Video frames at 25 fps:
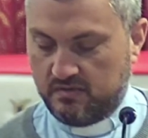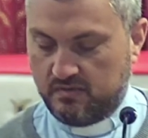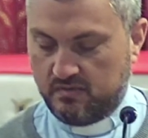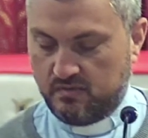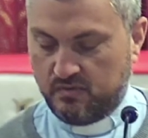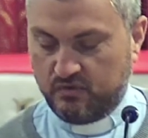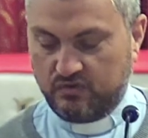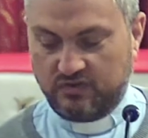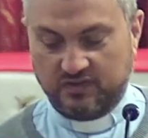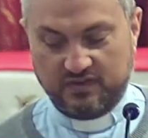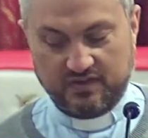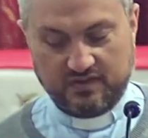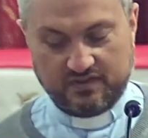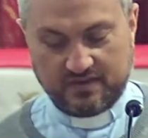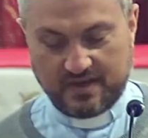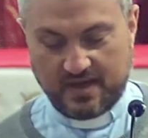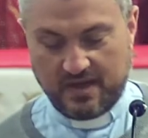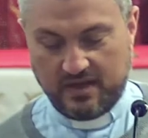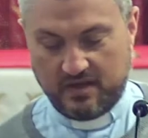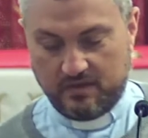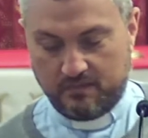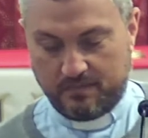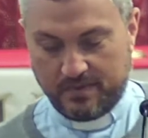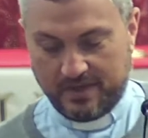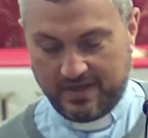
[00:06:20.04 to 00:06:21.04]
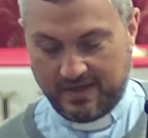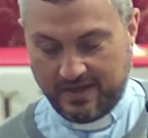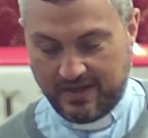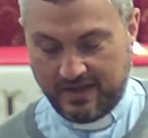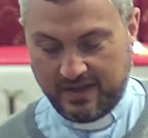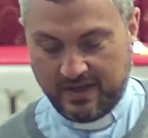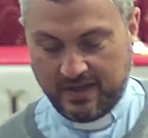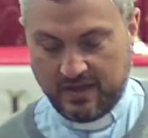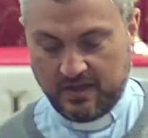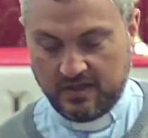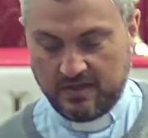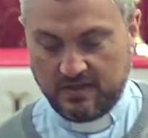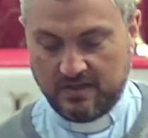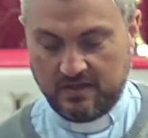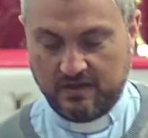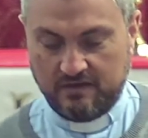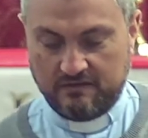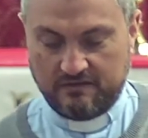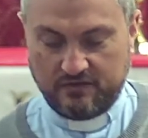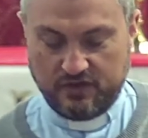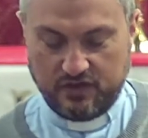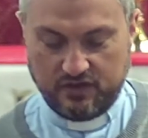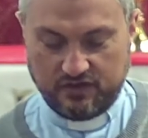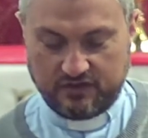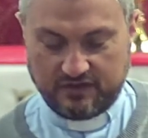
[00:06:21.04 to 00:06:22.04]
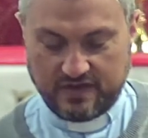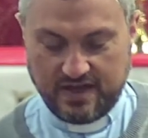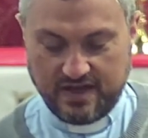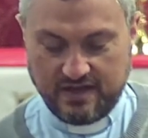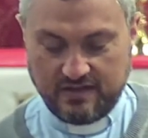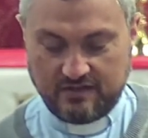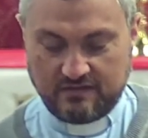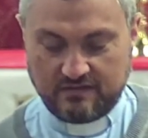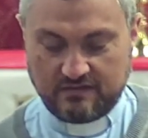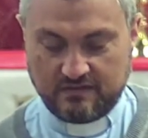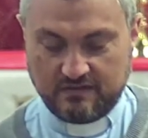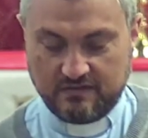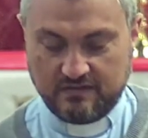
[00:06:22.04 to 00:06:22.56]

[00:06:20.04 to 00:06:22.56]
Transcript: what does he say at the beginning in verse 8?